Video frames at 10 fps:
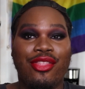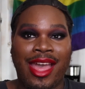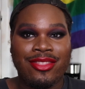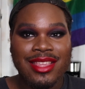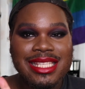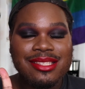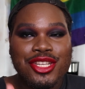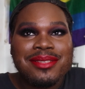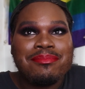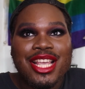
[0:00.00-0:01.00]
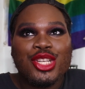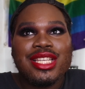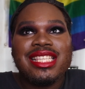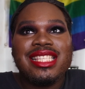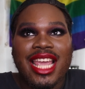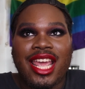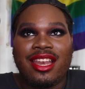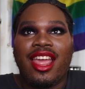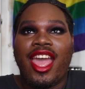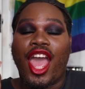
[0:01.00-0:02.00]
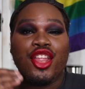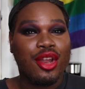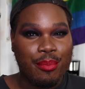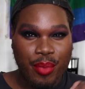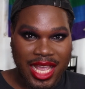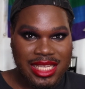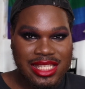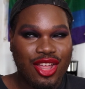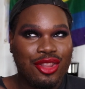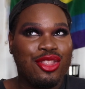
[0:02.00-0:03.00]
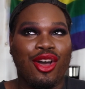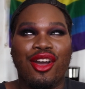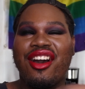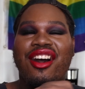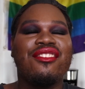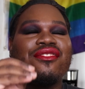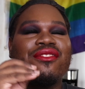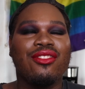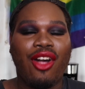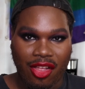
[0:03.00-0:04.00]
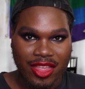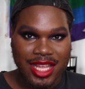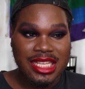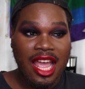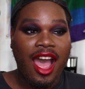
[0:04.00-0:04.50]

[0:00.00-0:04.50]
that. This just makes your skin and your base look flawless.